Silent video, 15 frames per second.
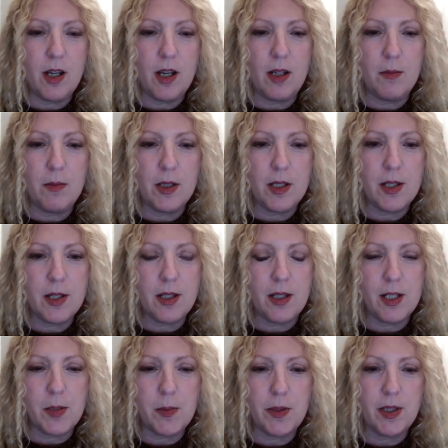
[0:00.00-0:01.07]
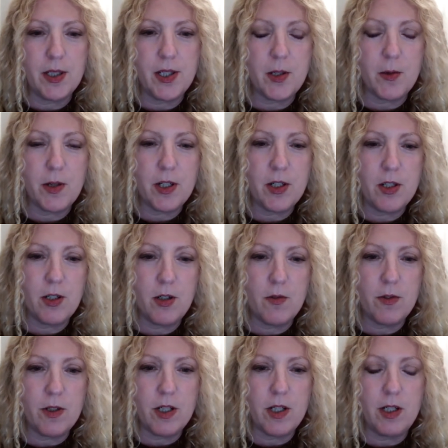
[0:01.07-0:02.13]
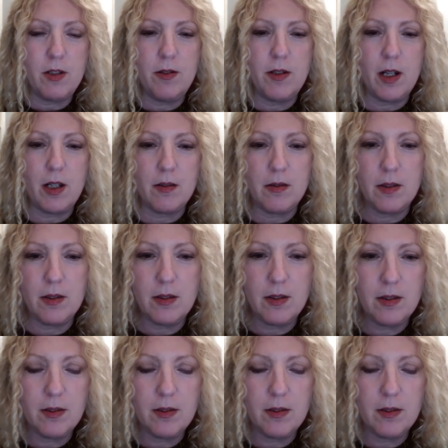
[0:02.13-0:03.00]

your head, Melissa. Let's put this question over to you now.